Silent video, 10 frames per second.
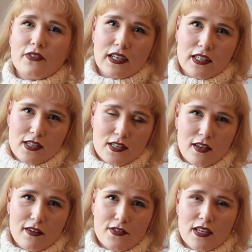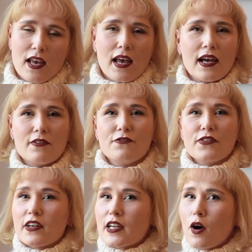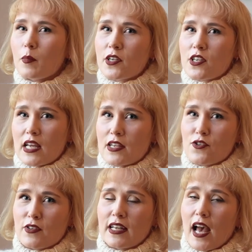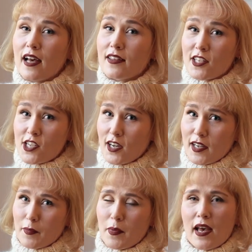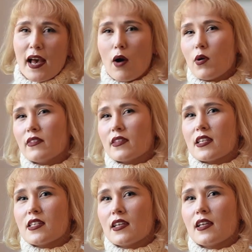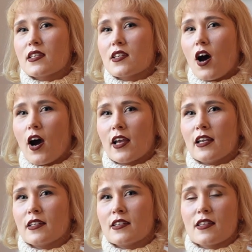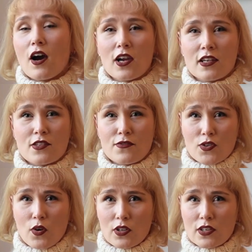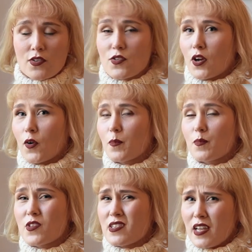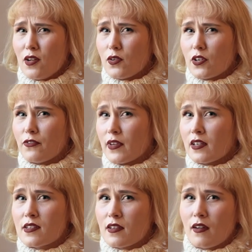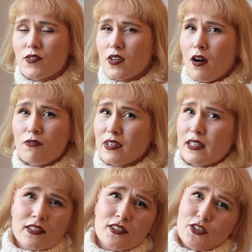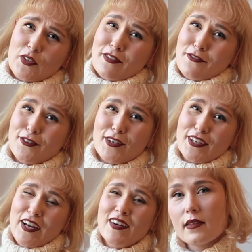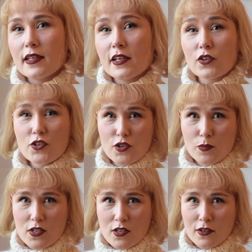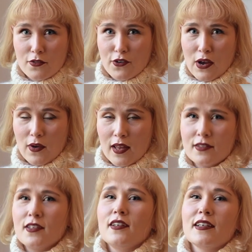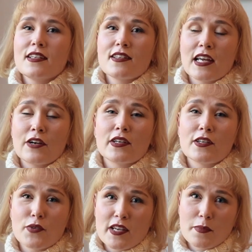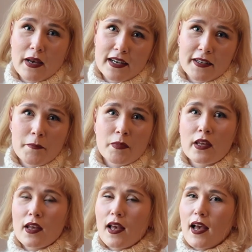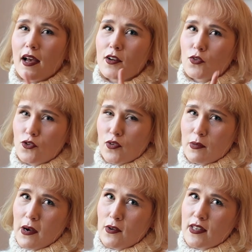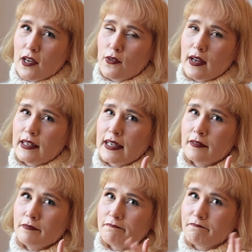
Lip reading: fingerless gloves, very common accessory at the time. However, this is the Highlands of Scotland, so silk fingerless gloves aren't really going to do it for you. The costume designer for Outlander is Terry Dressback. I'm not sure I pronounced that correctly.